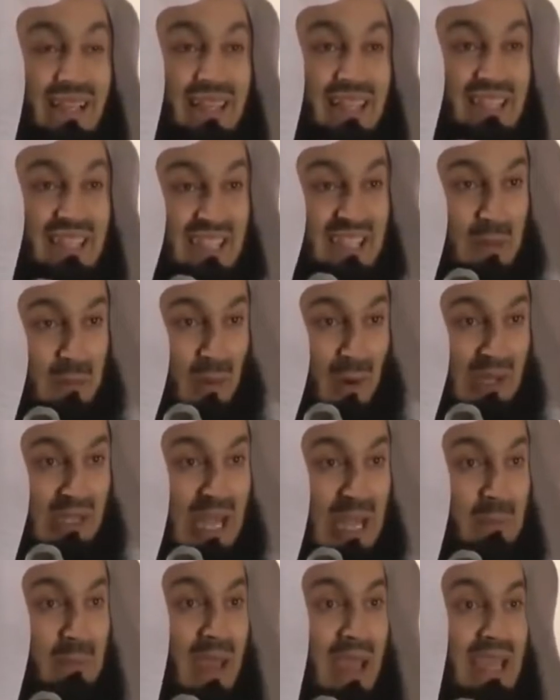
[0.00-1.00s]
This is the point
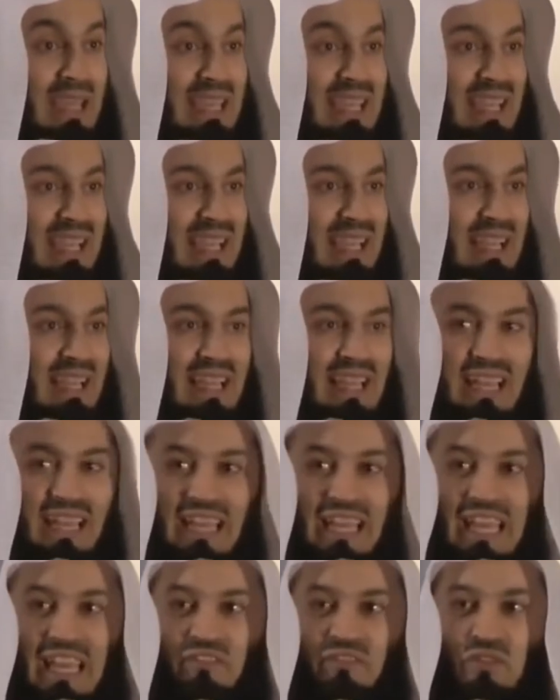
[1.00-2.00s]
I'm making.
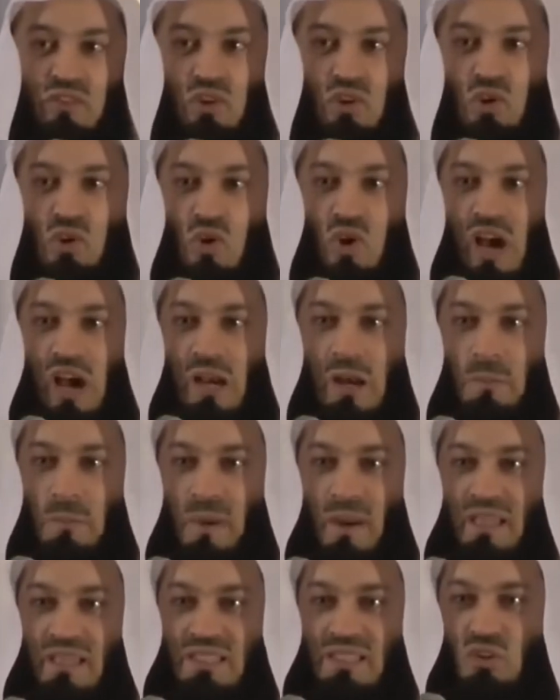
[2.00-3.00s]
If you are a
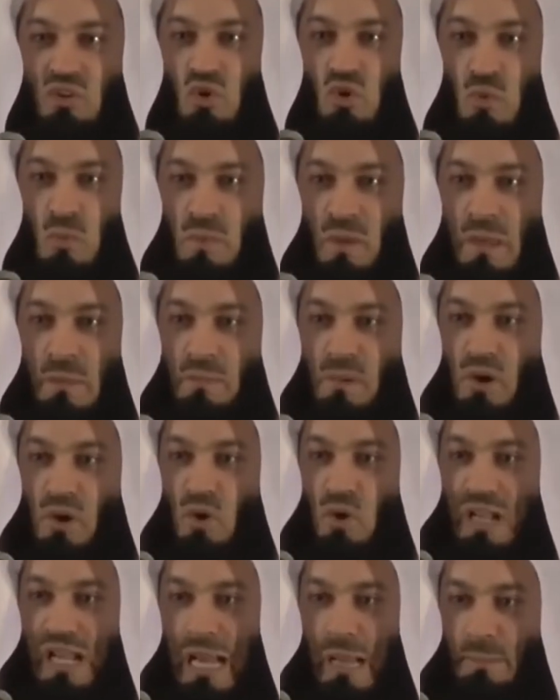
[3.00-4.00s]
person who people
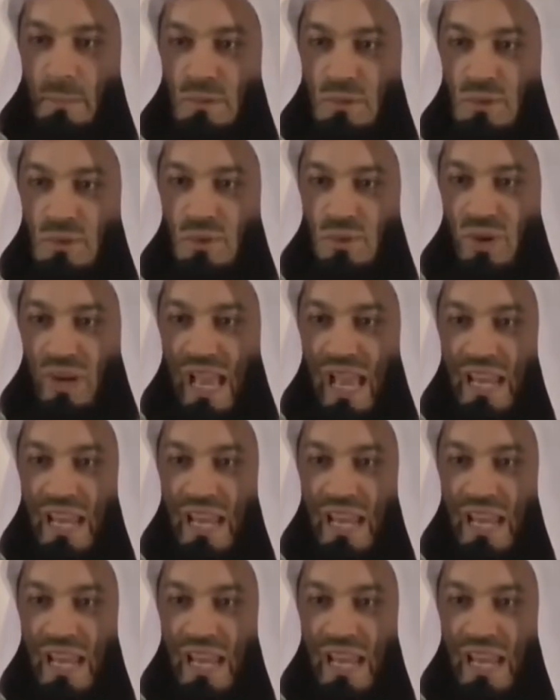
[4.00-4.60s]
look up to